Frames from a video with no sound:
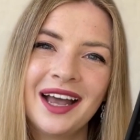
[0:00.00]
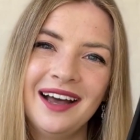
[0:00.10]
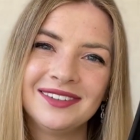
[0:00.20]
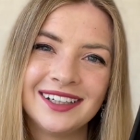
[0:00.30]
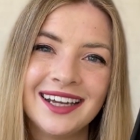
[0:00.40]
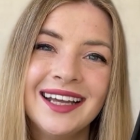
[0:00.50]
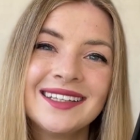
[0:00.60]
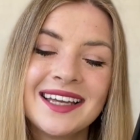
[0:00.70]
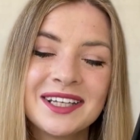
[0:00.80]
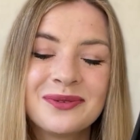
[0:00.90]
after?
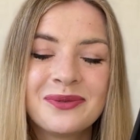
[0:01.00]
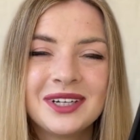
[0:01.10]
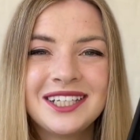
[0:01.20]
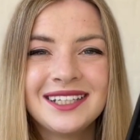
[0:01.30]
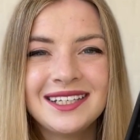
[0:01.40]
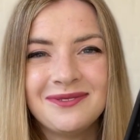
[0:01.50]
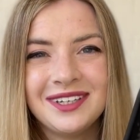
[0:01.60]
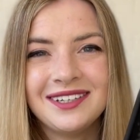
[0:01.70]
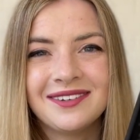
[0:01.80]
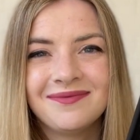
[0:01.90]
Thanks for watching this
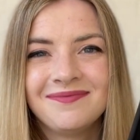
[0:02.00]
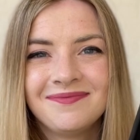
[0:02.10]
video.